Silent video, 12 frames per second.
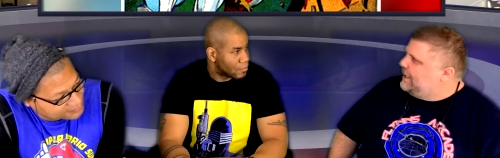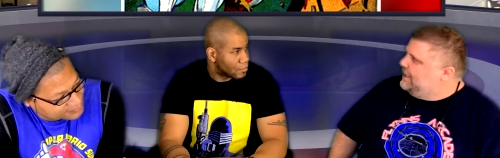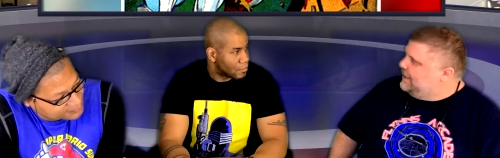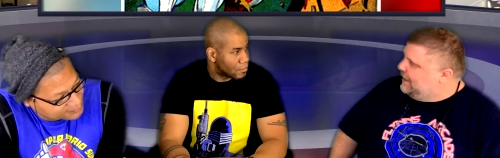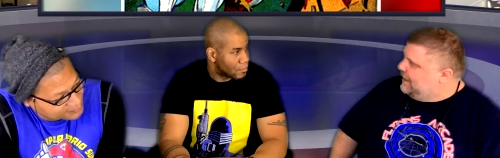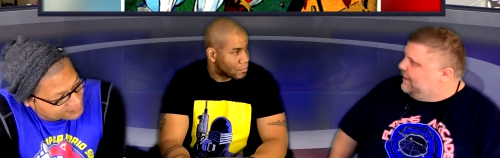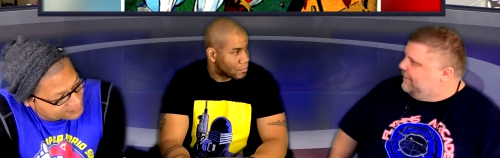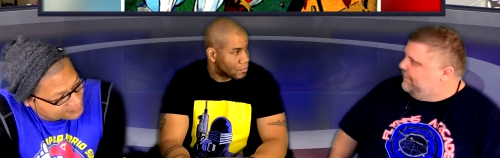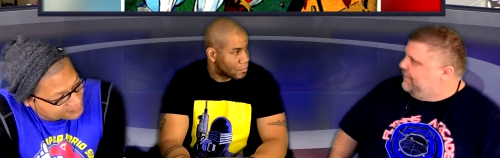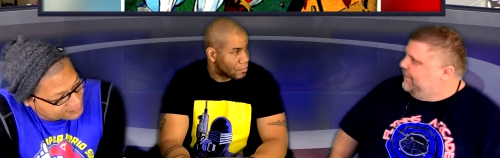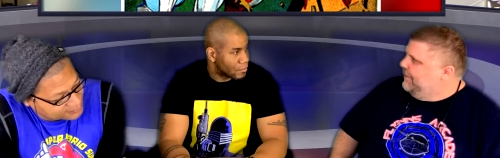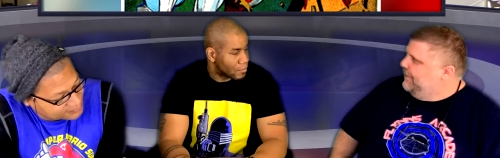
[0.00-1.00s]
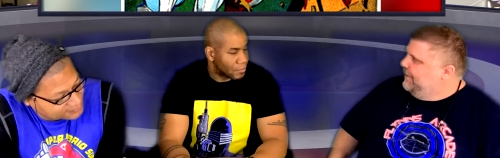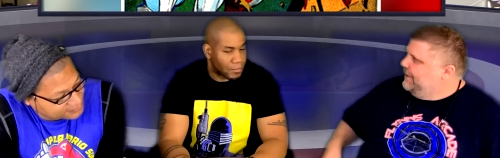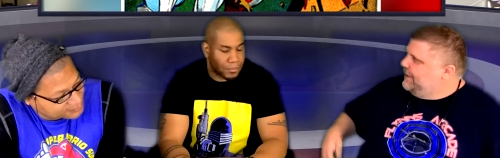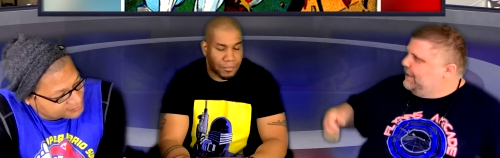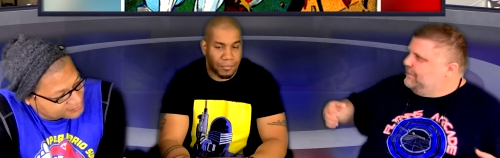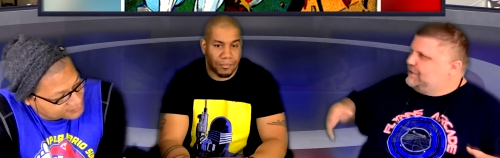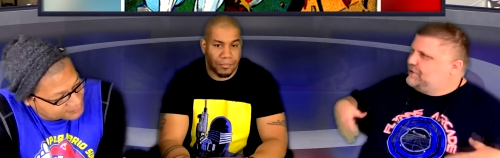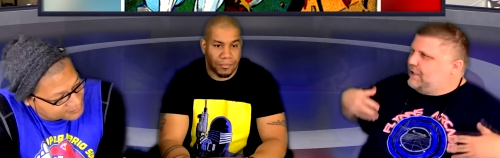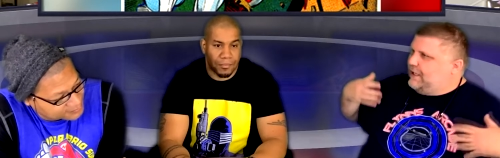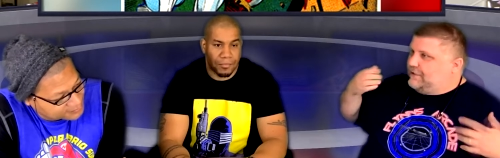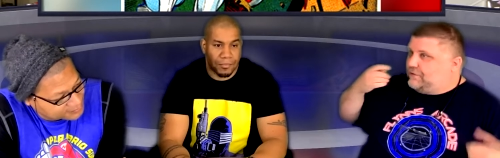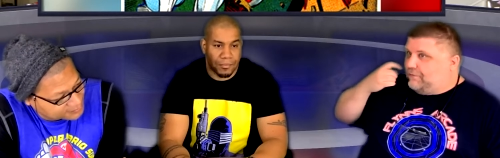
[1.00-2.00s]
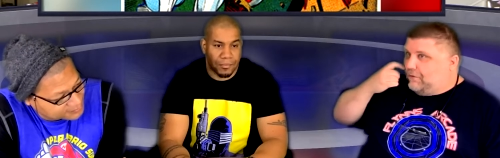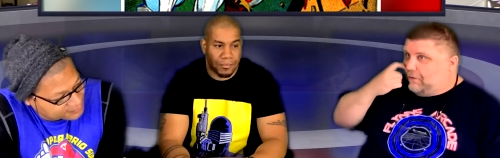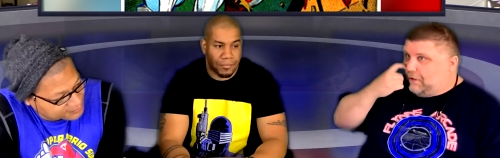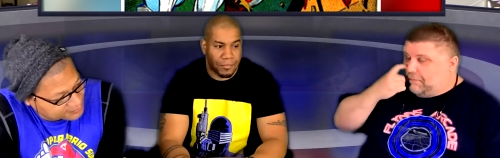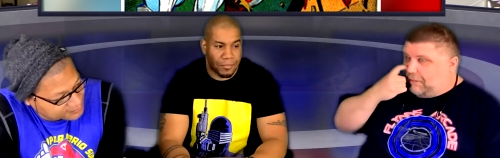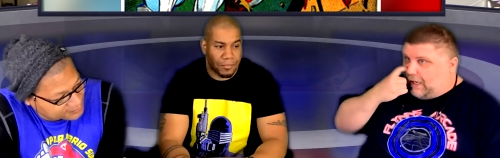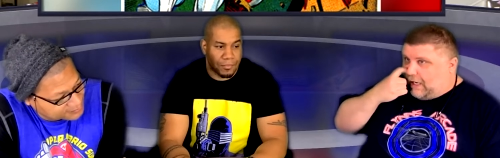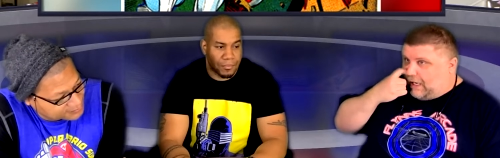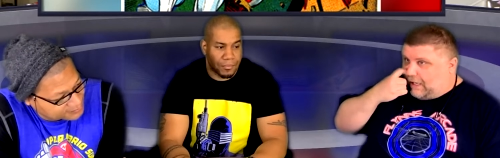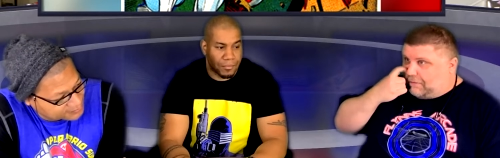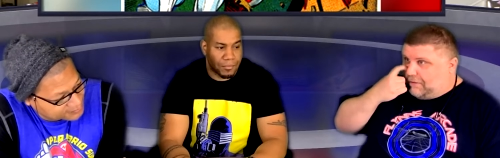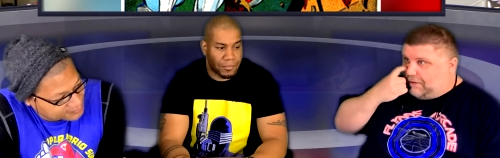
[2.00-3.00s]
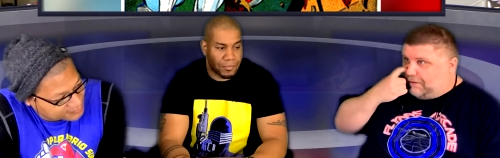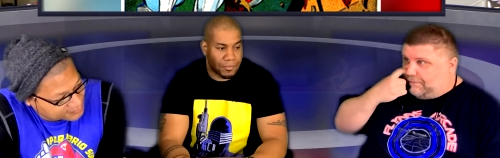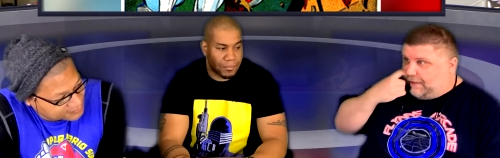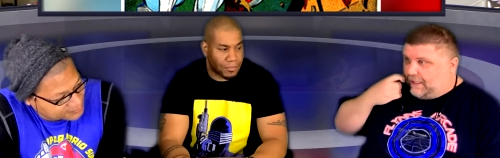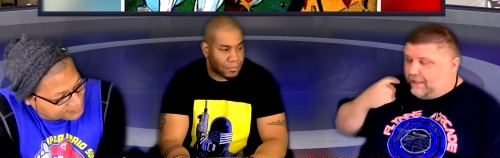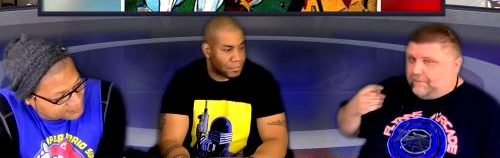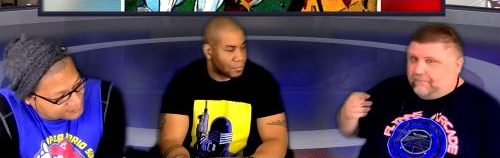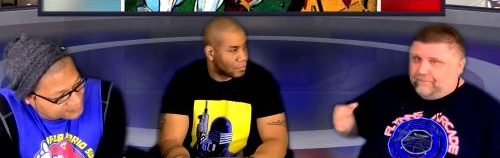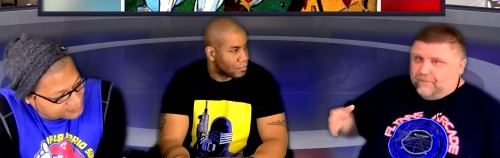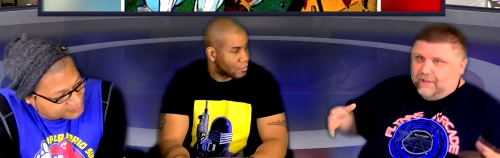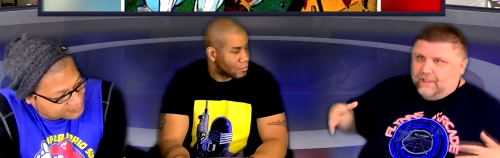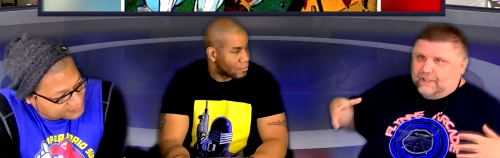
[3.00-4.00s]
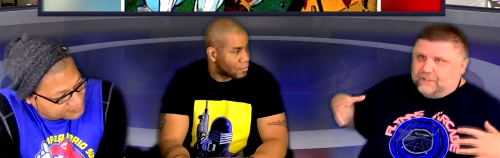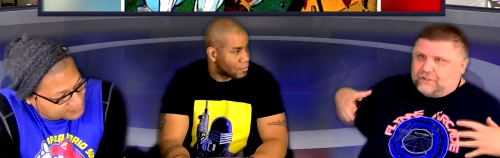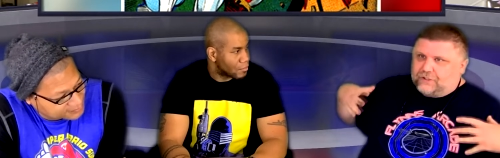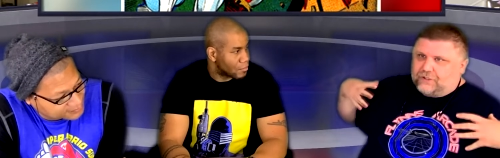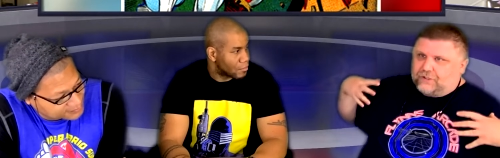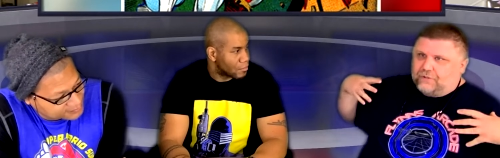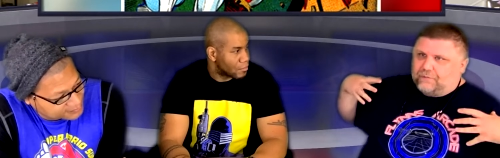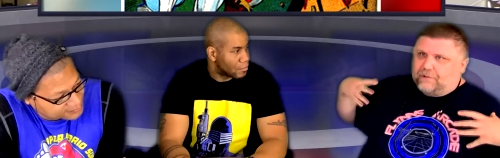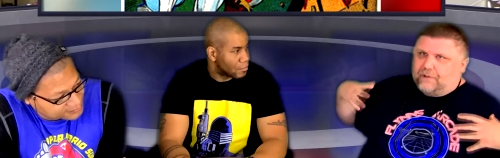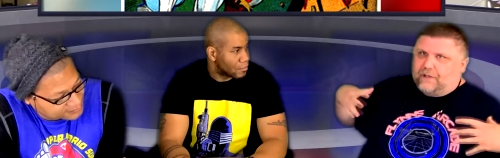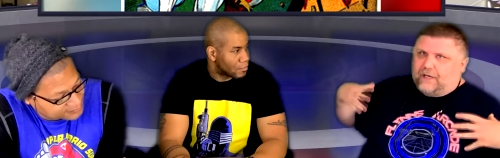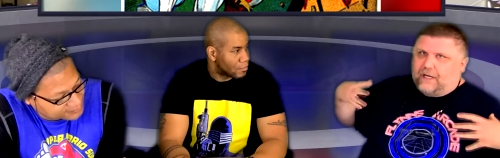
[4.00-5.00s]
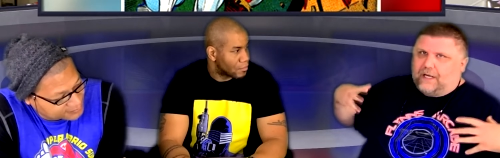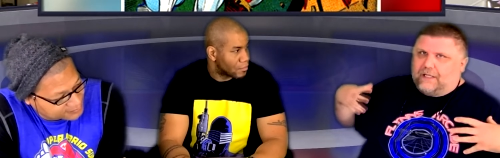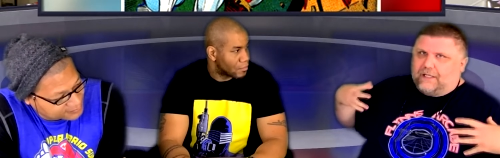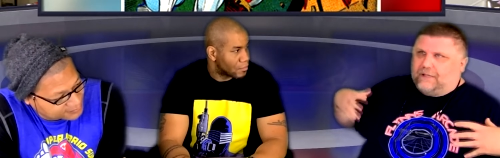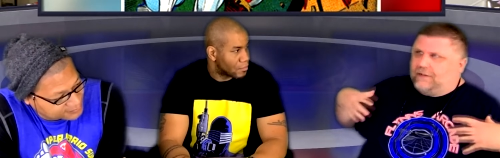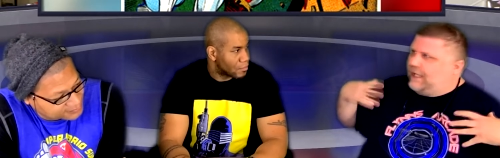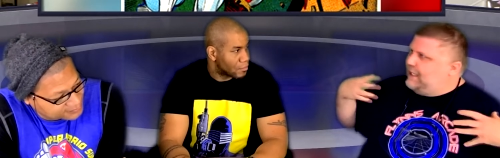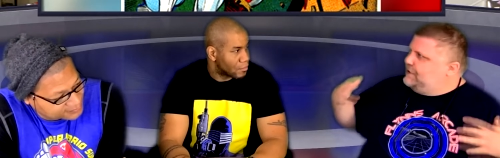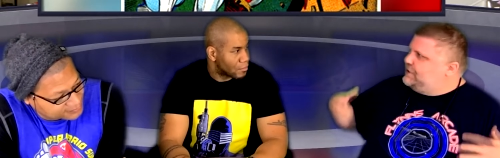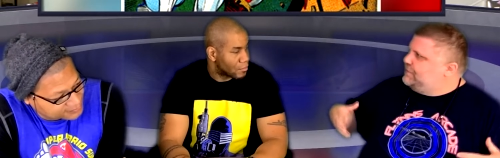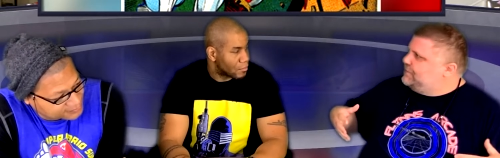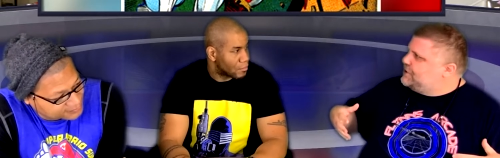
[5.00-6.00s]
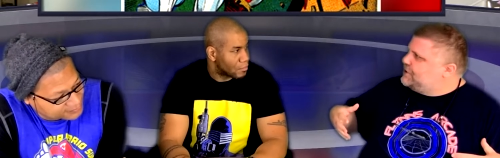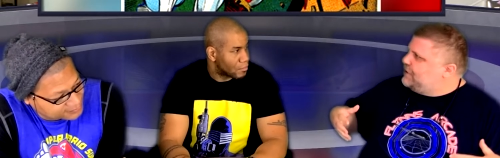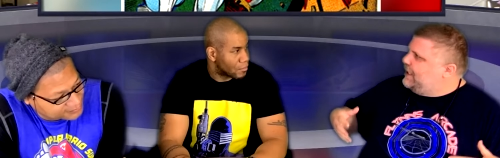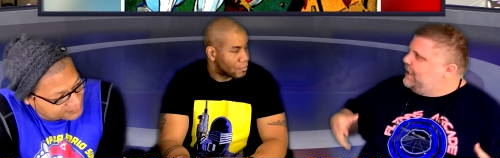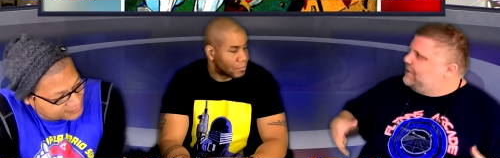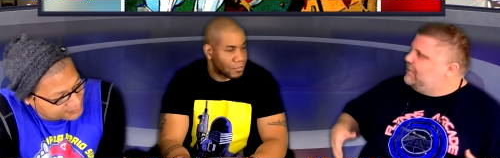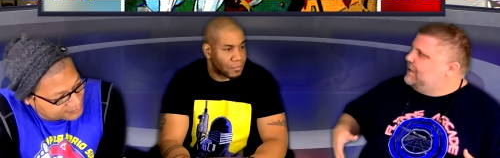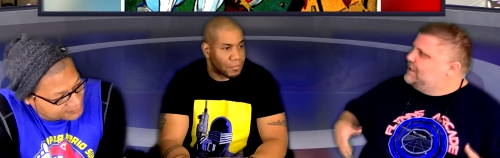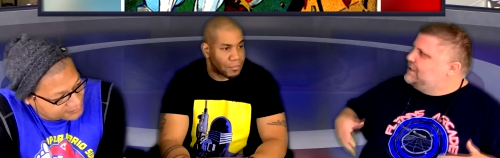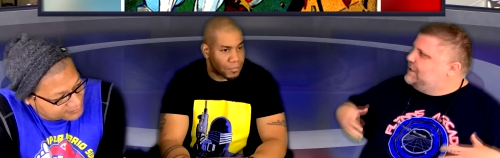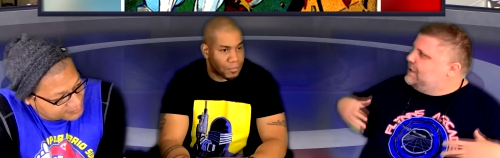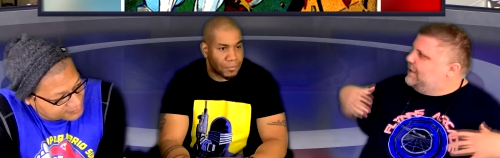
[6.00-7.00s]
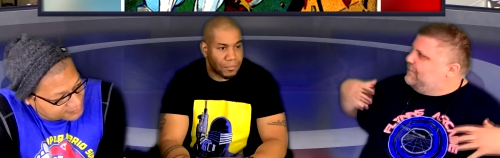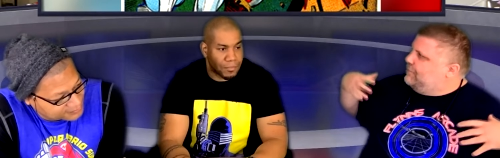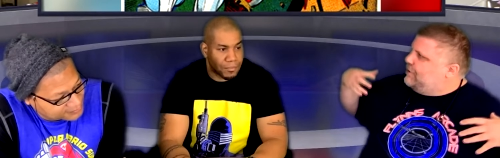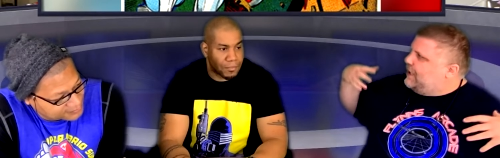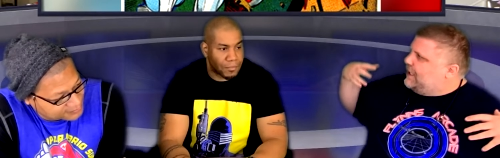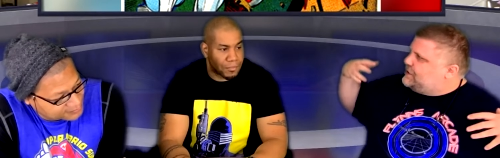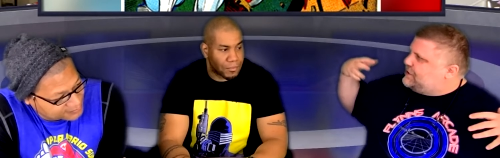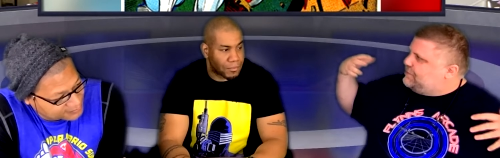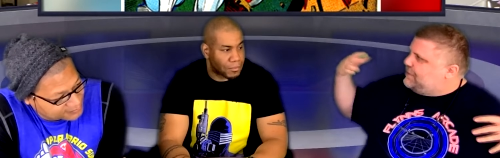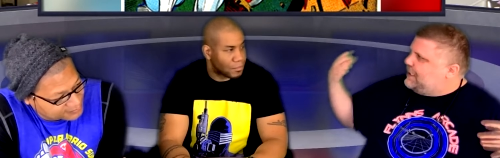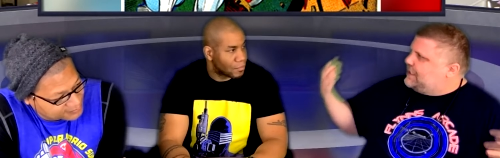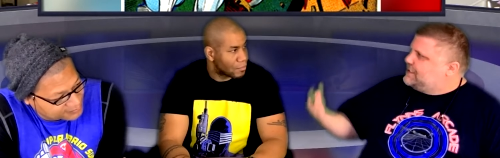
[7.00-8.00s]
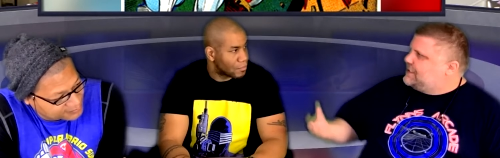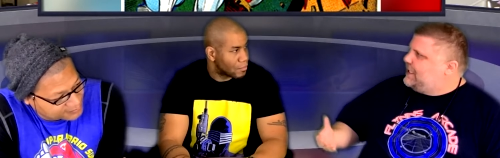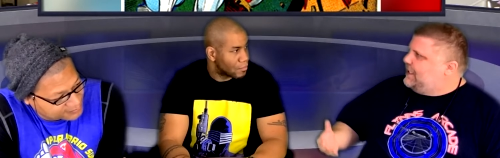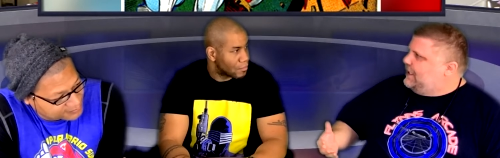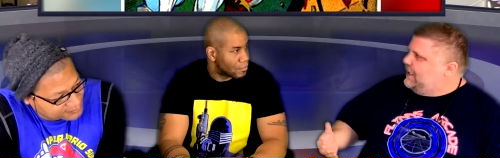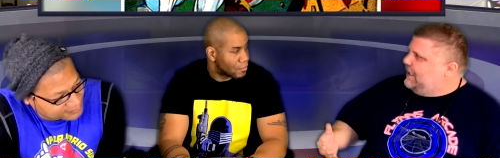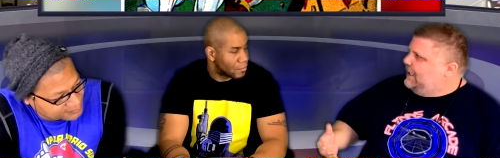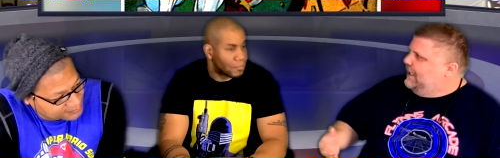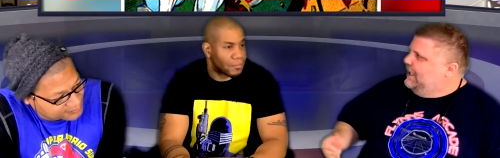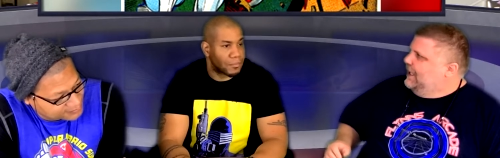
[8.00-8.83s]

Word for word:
Speaker 1: and Dove." They would transform. Hawk would become super, he'd gain super strength, whereas the Dove more like super dexterity.